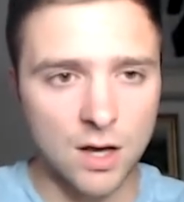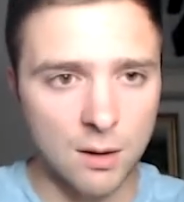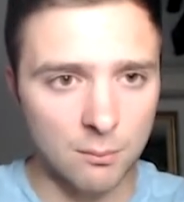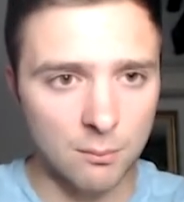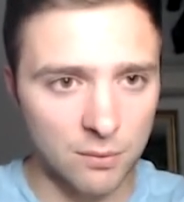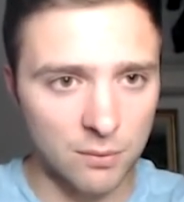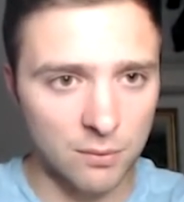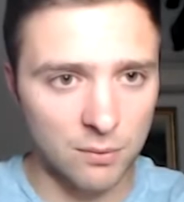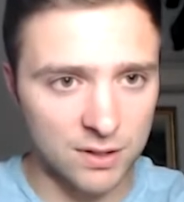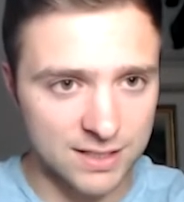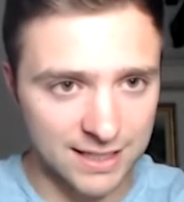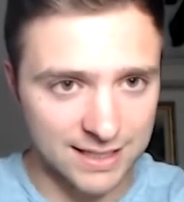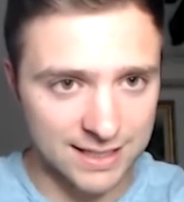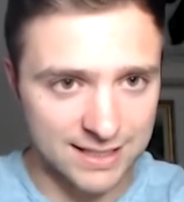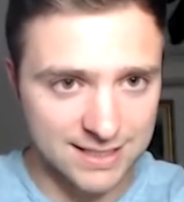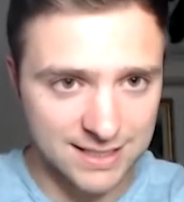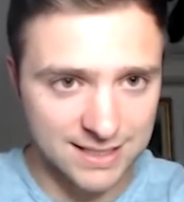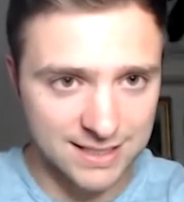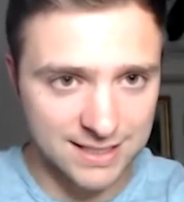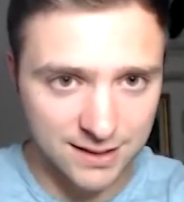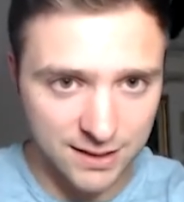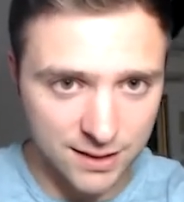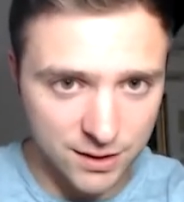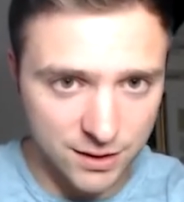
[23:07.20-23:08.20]
But it
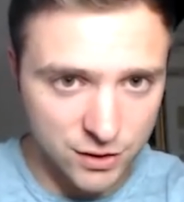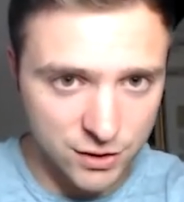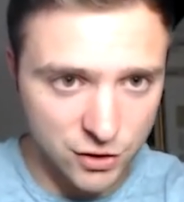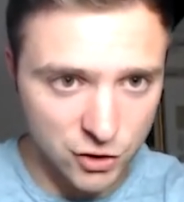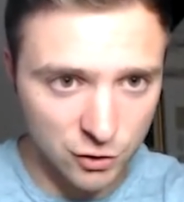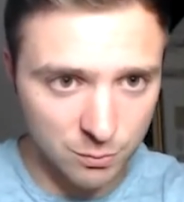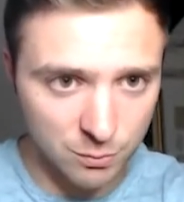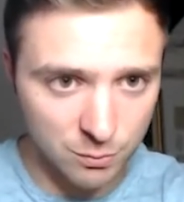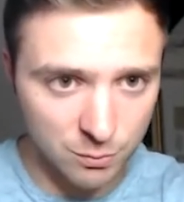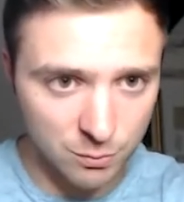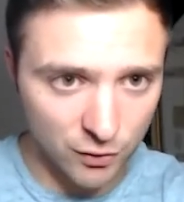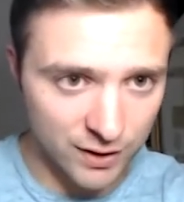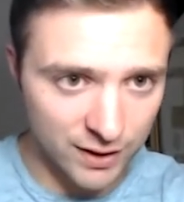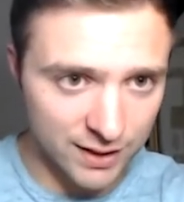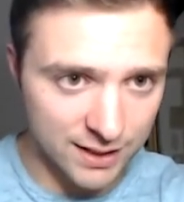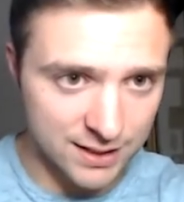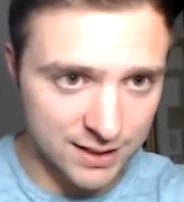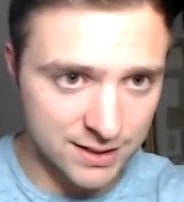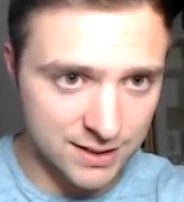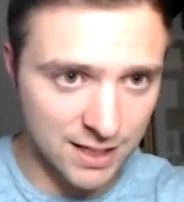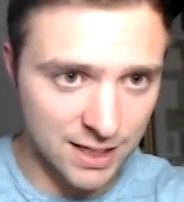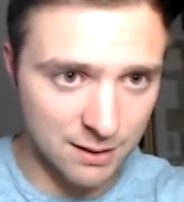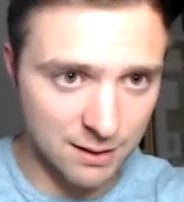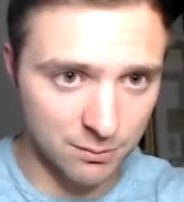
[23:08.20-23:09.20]
is in the super
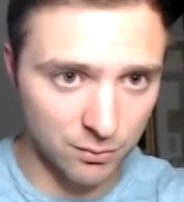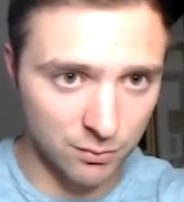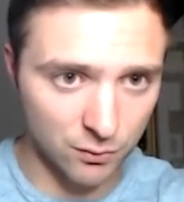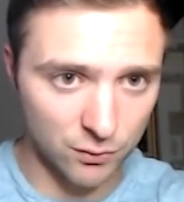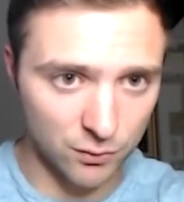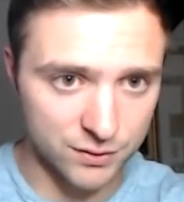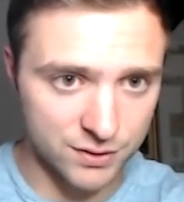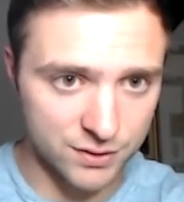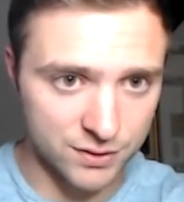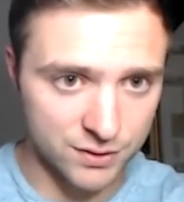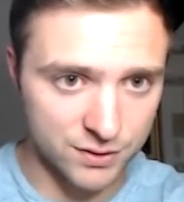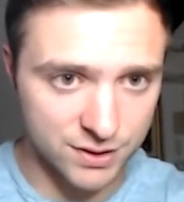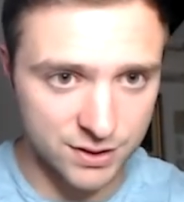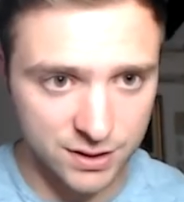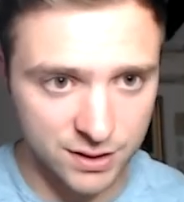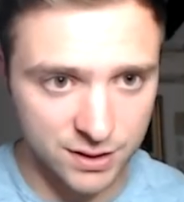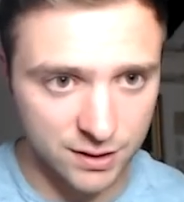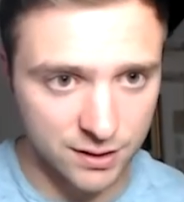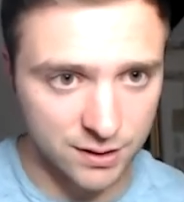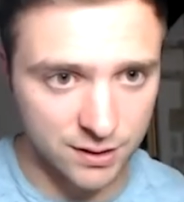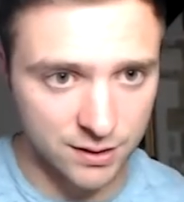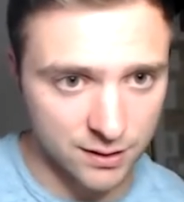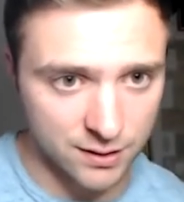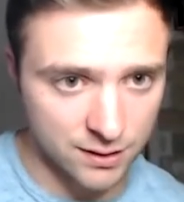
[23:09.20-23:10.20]

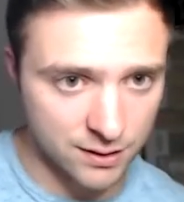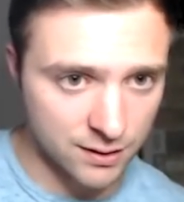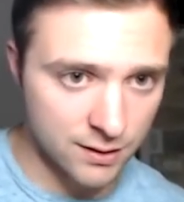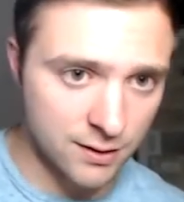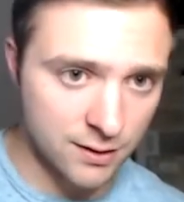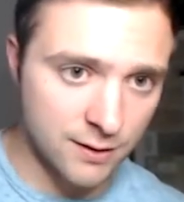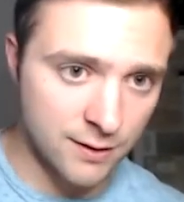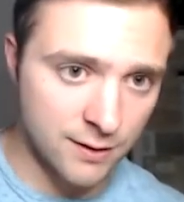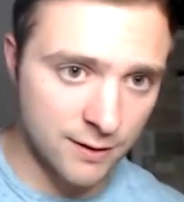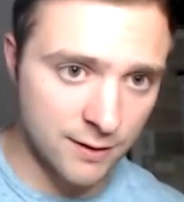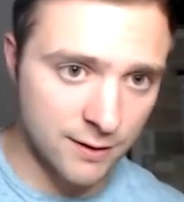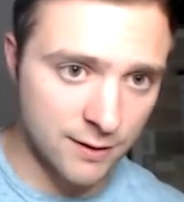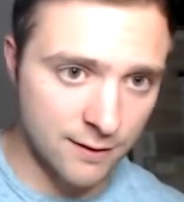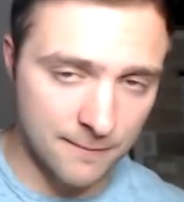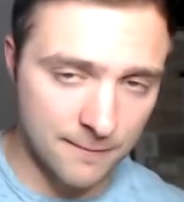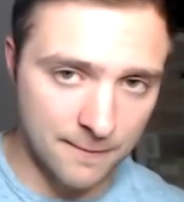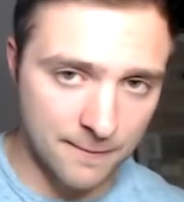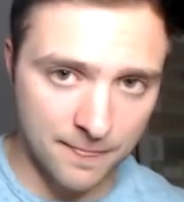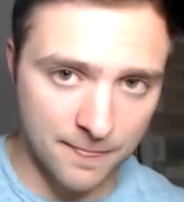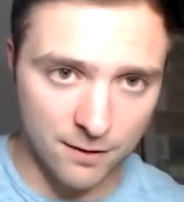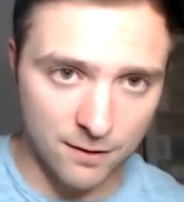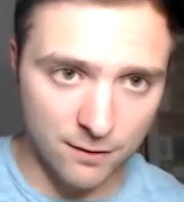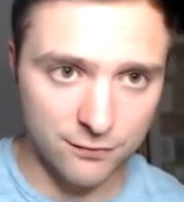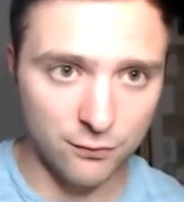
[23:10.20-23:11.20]
examples
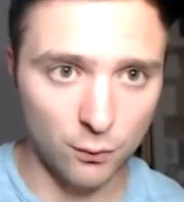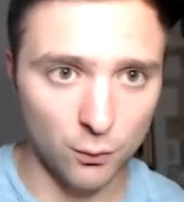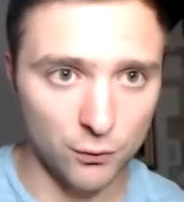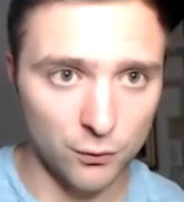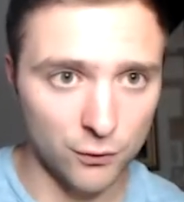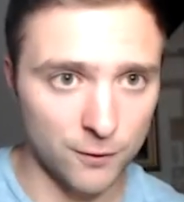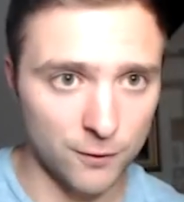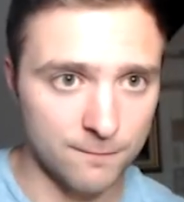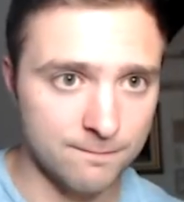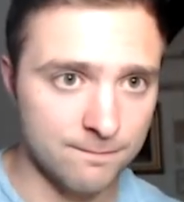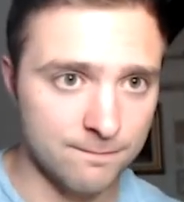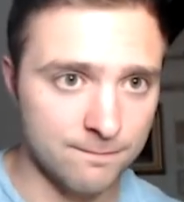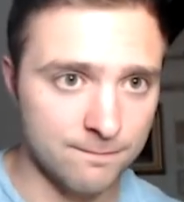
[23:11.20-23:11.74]
folder.